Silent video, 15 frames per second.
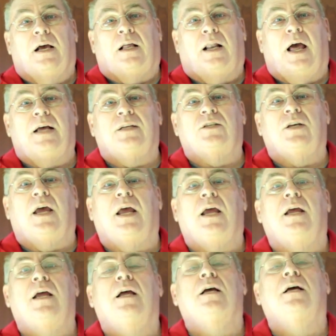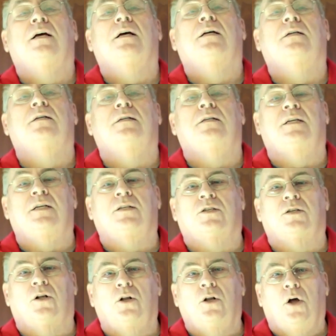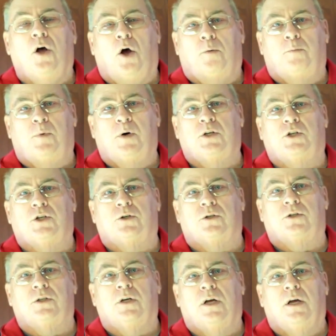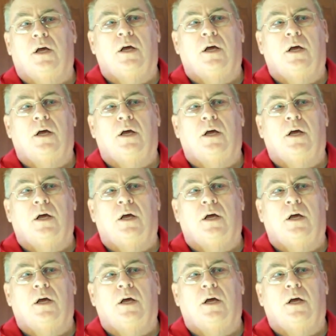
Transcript: Class A diesel pushers.